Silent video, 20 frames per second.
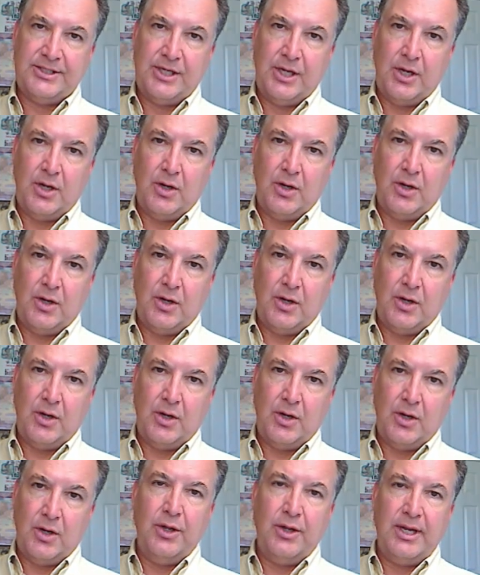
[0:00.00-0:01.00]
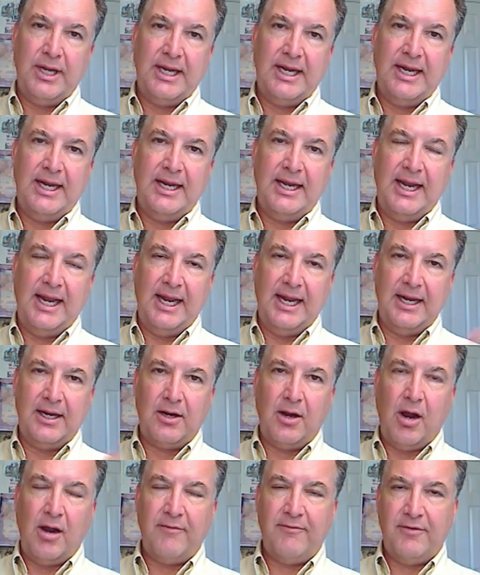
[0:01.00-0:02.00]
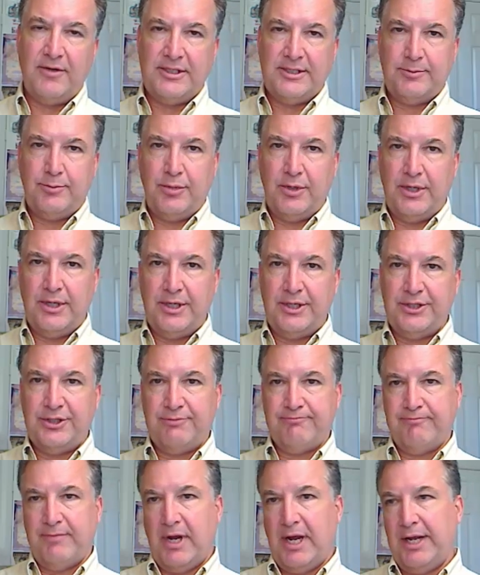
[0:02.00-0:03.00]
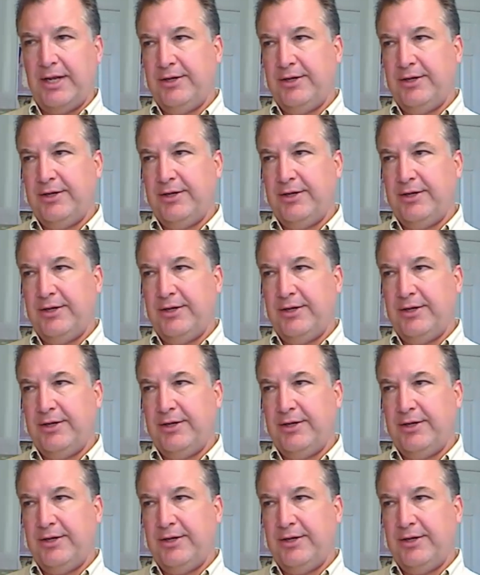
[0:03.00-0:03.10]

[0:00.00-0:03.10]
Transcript: So you can get a conference bridge.